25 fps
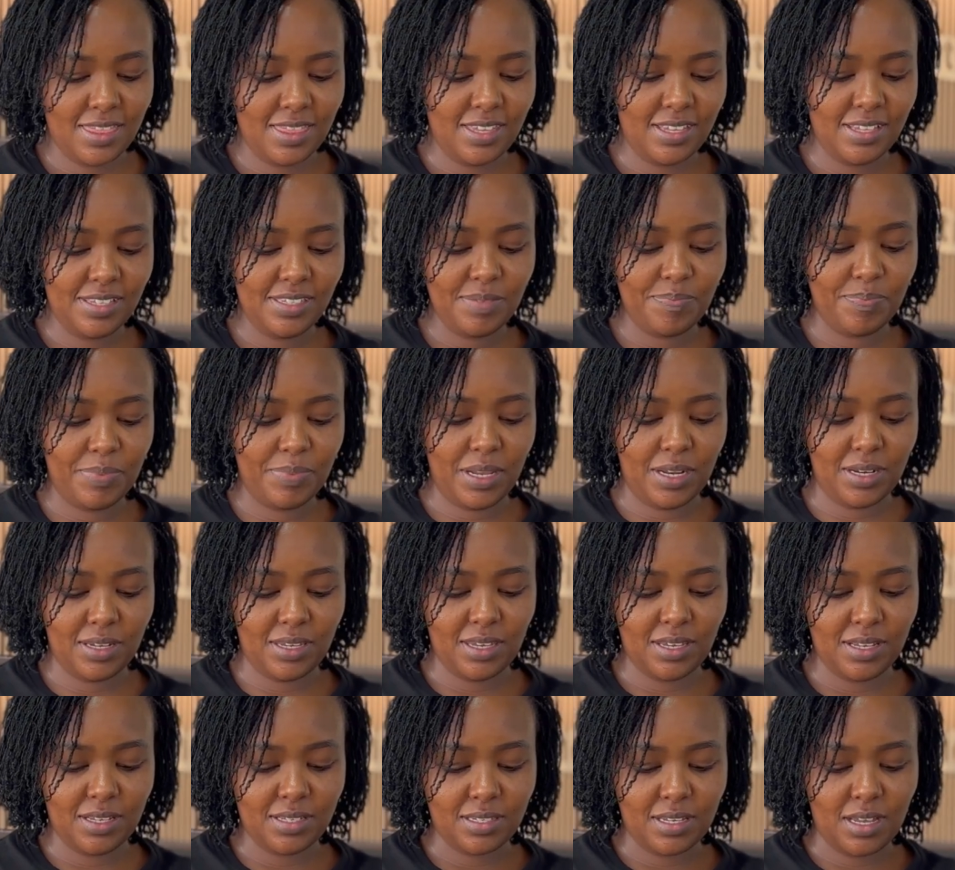these
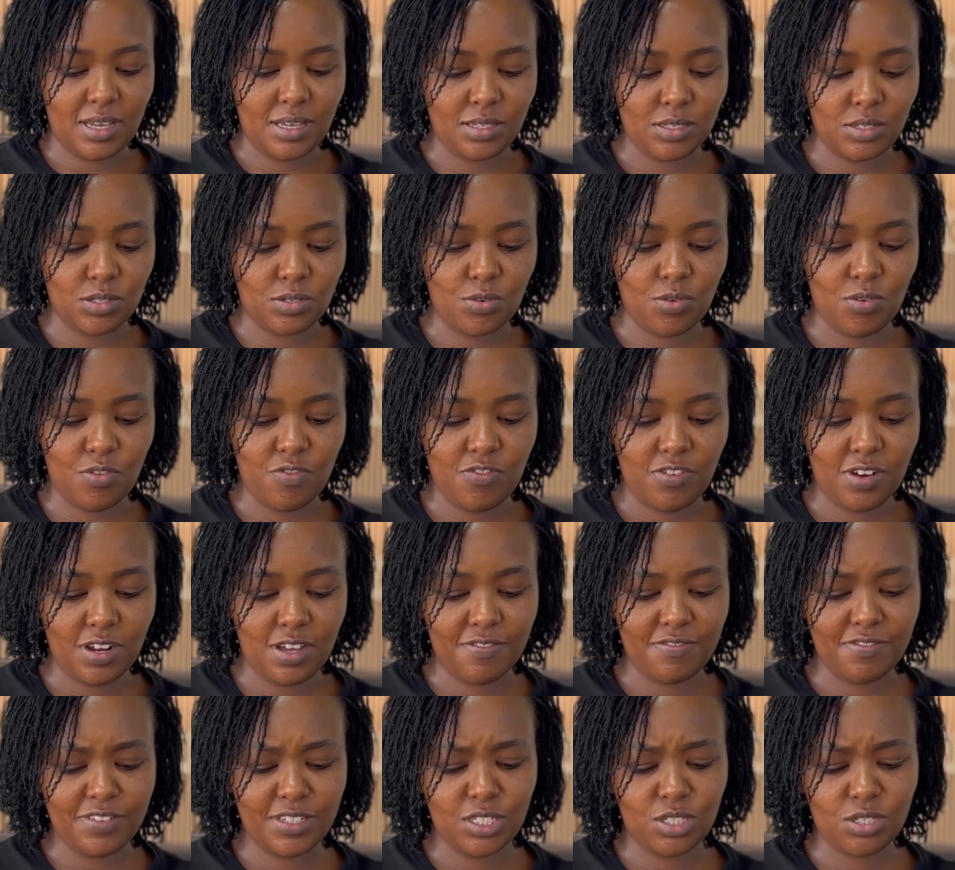pancakes are so
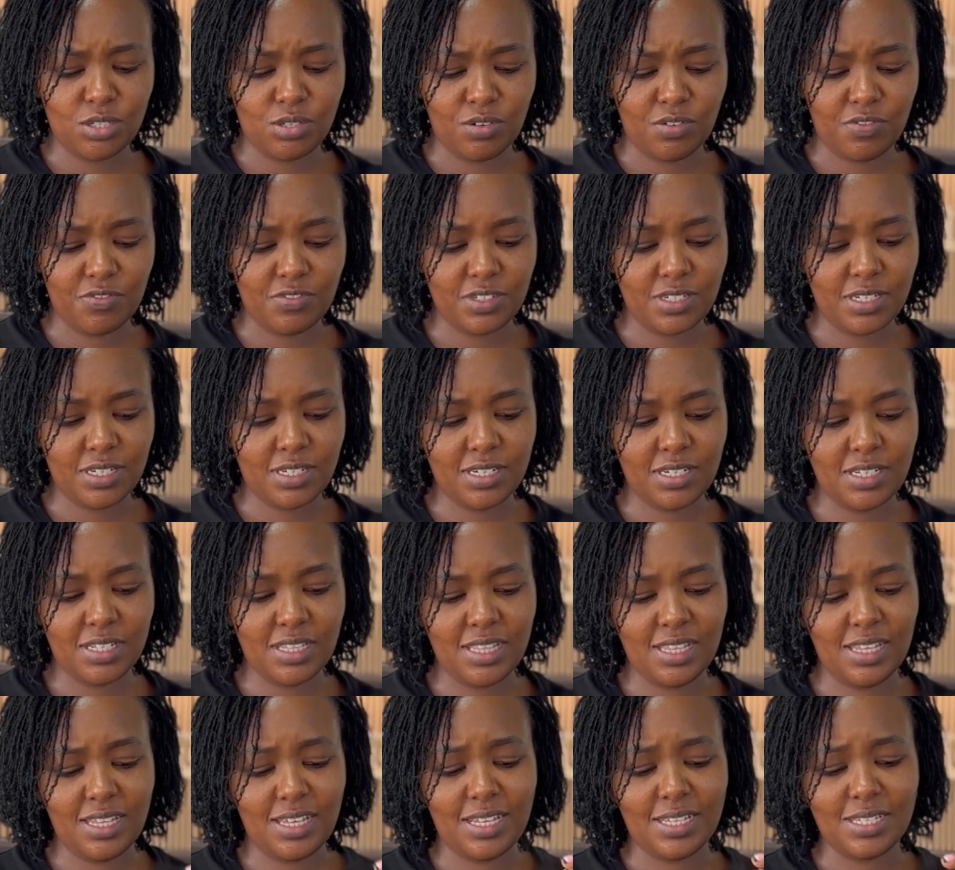fluffy, soft.
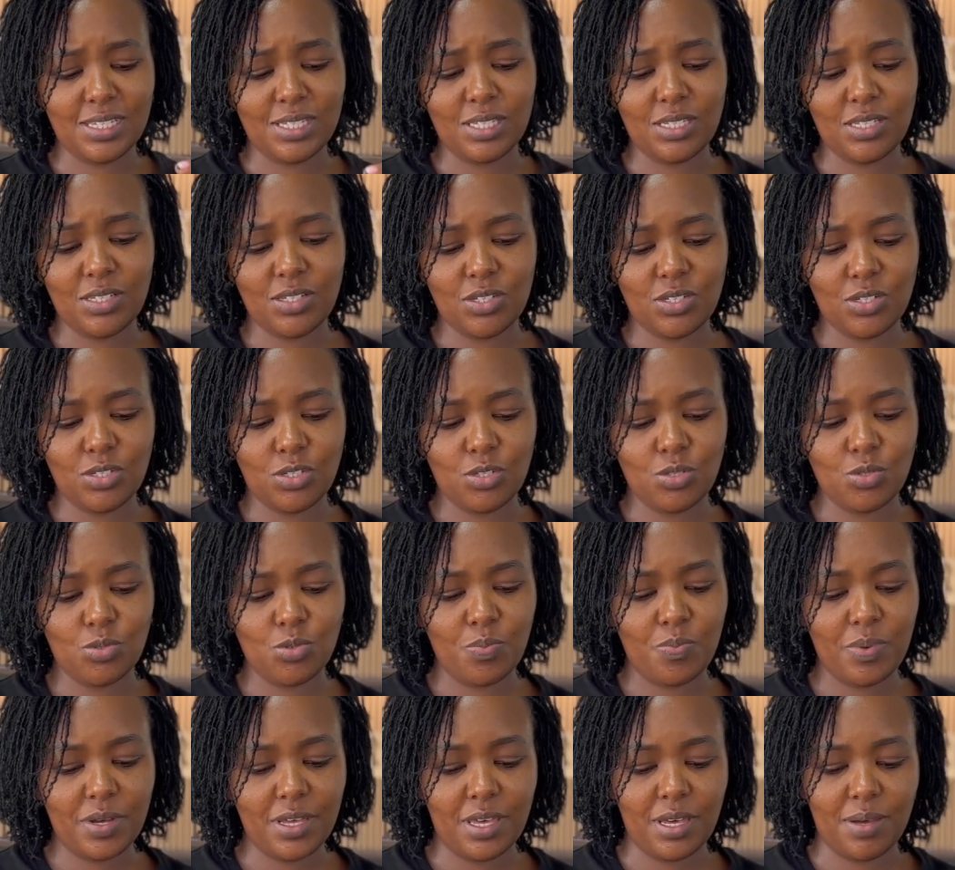They are
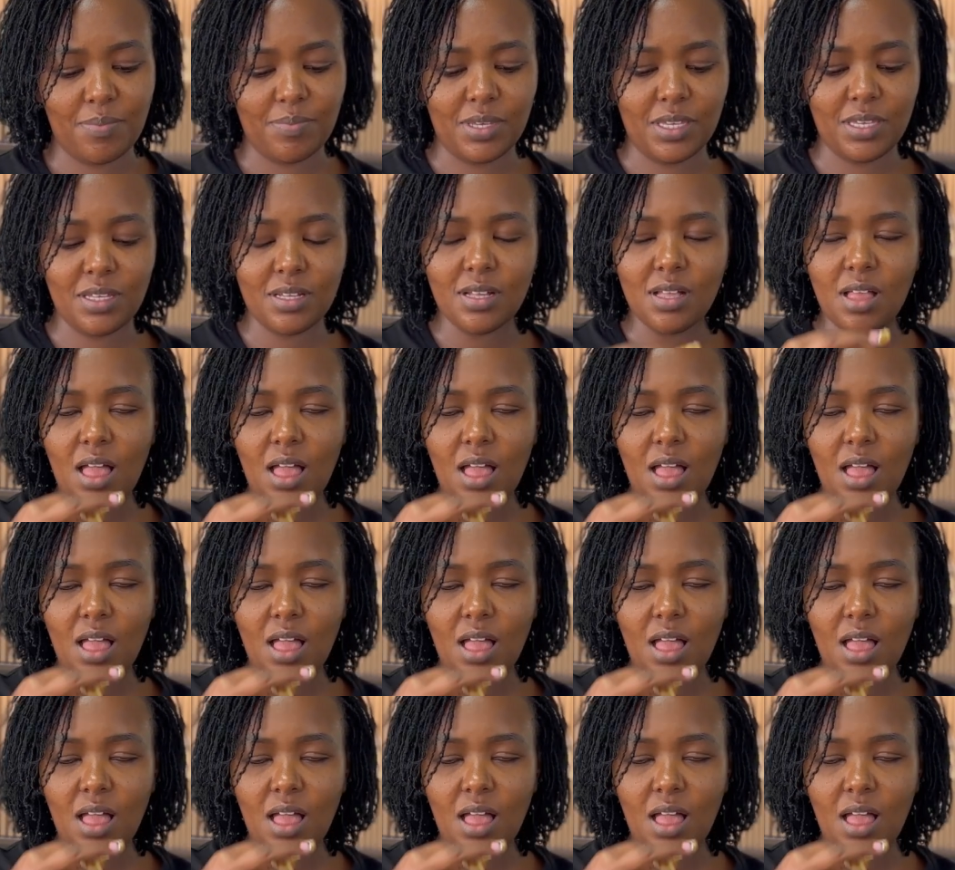super yummy.